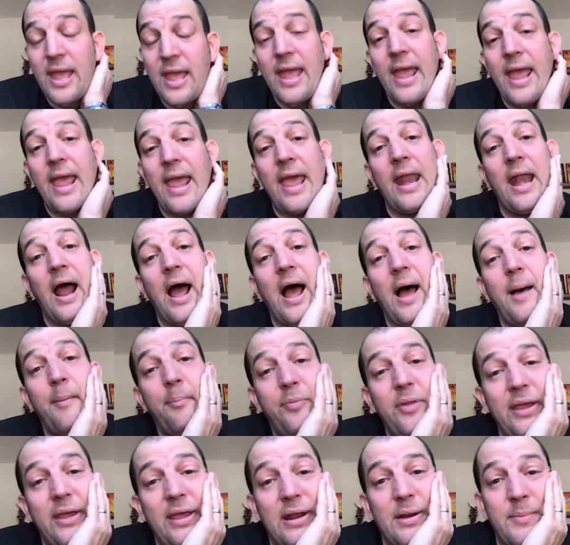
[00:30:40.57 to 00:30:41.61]
And I'm
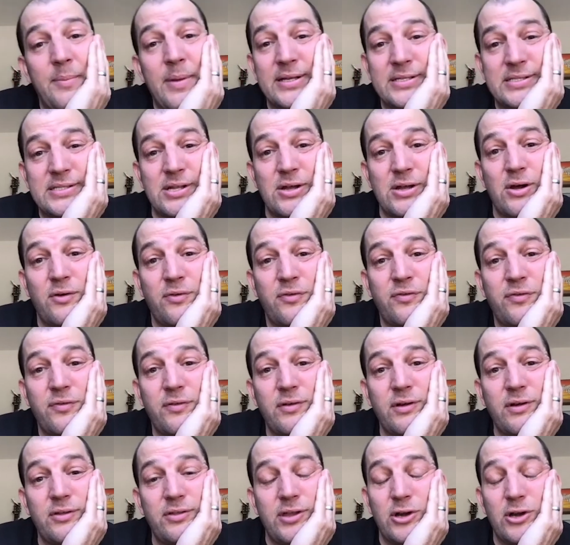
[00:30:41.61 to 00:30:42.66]
thinking to myself,
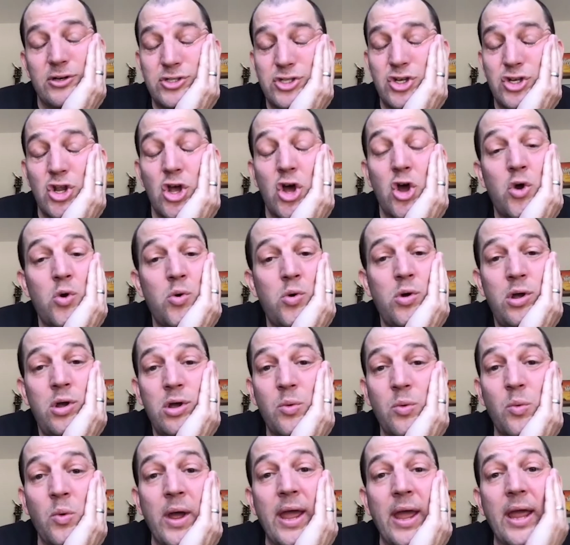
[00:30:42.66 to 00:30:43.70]
there's no
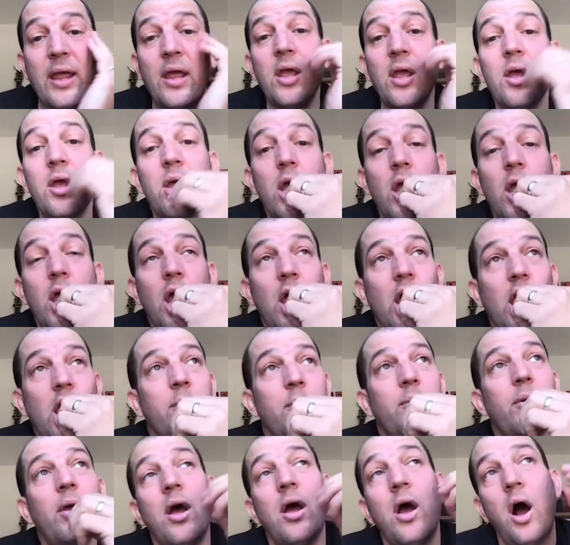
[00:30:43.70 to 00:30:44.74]
way.
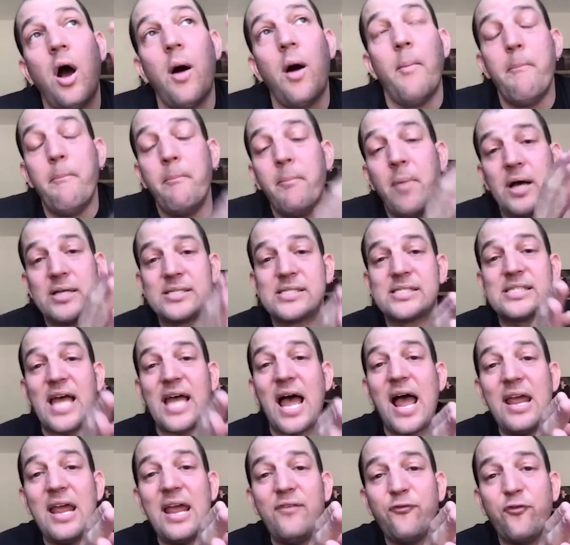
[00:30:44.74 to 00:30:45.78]

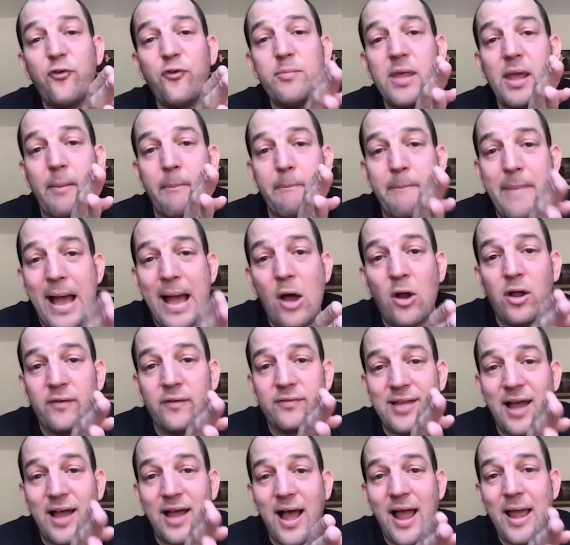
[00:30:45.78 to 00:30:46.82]
Aside from the amount of
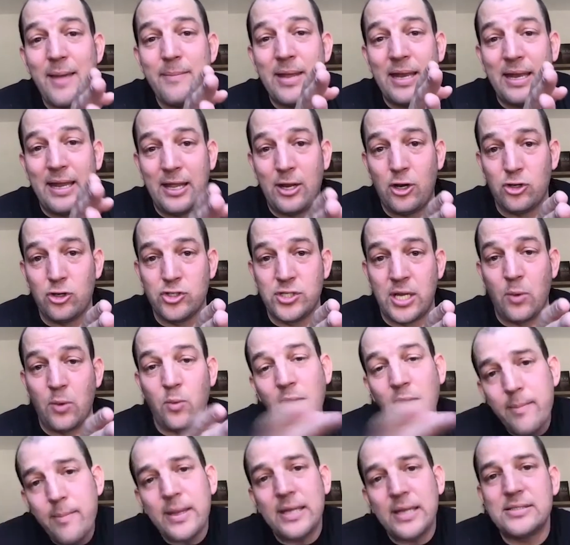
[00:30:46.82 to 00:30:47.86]
time and energy, and when
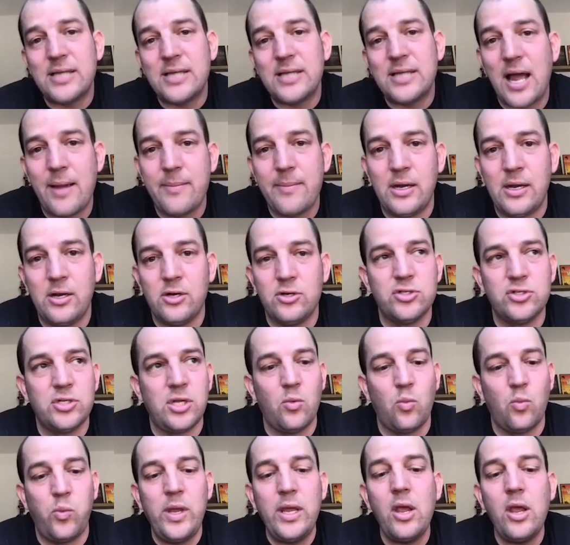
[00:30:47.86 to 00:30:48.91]
I mean time and energy,
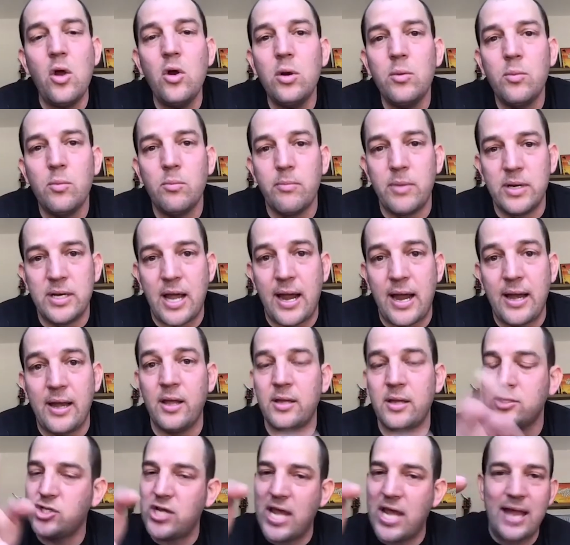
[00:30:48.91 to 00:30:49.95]
we go to Medina.
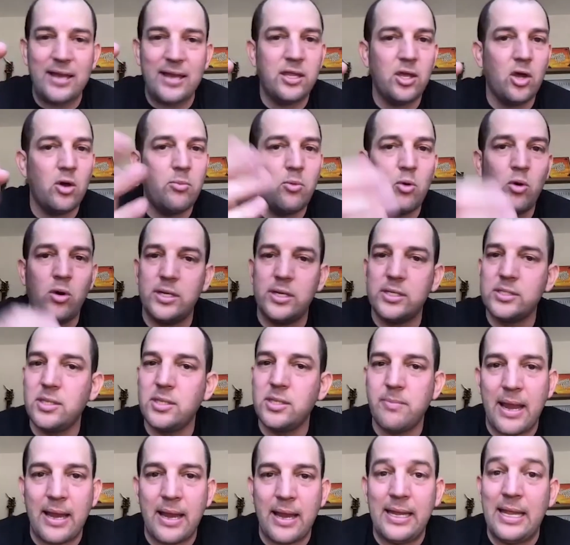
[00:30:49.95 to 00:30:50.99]
Chad Gilmore is the
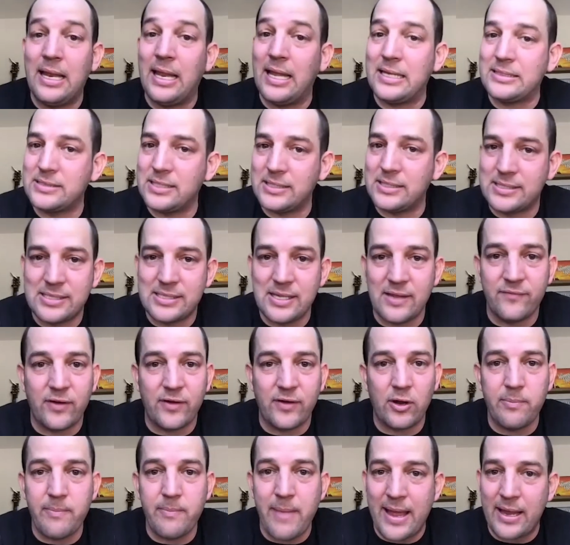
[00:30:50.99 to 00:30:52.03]
man. He lets us sit
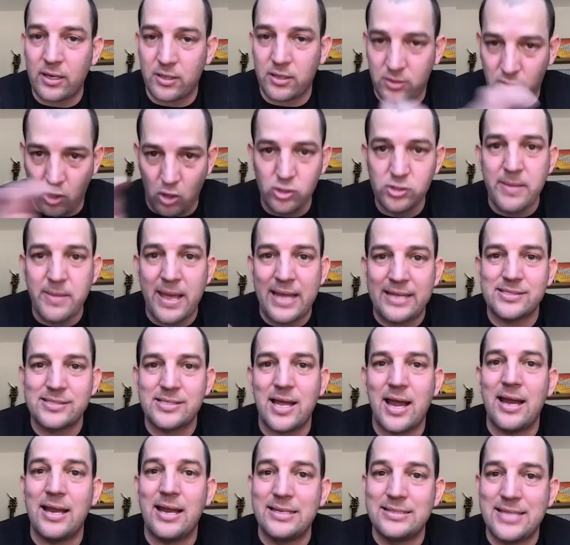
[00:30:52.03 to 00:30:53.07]
very close mat
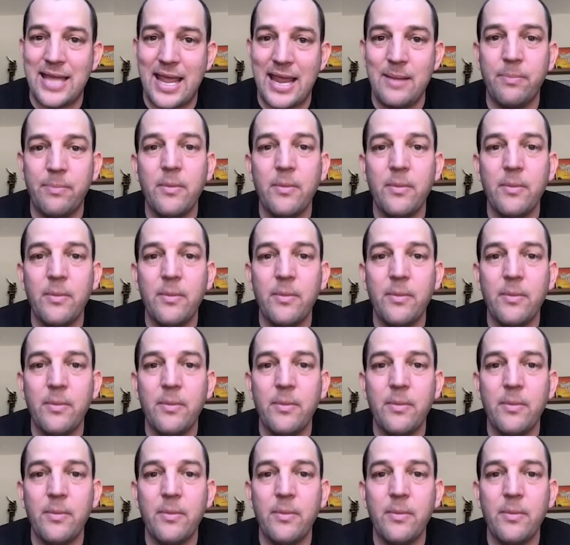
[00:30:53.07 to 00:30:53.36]
side and tape.